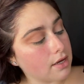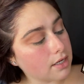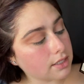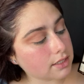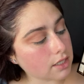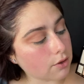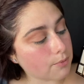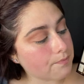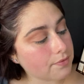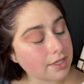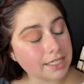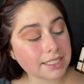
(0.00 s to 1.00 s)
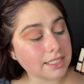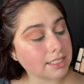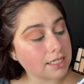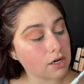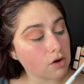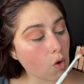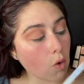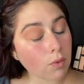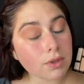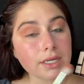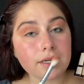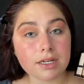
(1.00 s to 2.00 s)
So this is
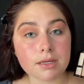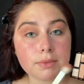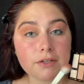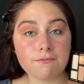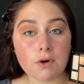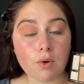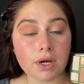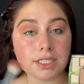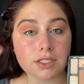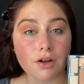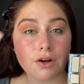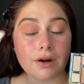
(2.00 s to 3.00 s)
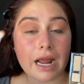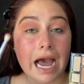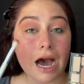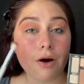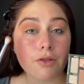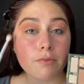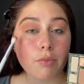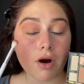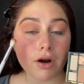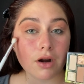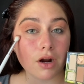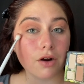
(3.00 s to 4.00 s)
only gonna be focused on our outer
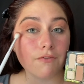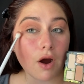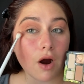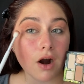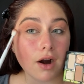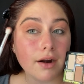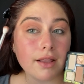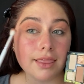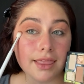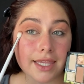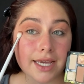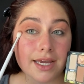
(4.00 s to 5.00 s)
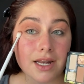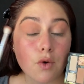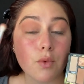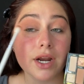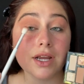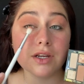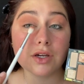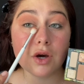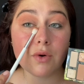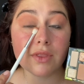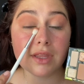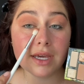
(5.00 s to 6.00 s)
part of our lid. We're gonna
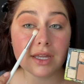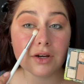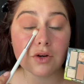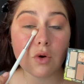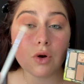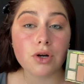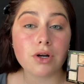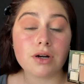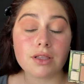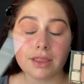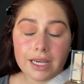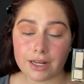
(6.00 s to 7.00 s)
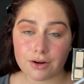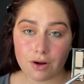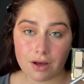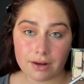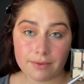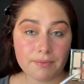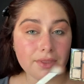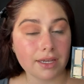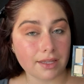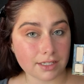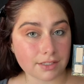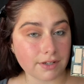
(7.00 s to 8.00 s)
go in the inner corner later on
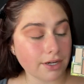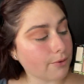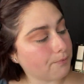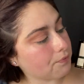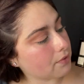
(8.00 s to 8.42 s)
in this video.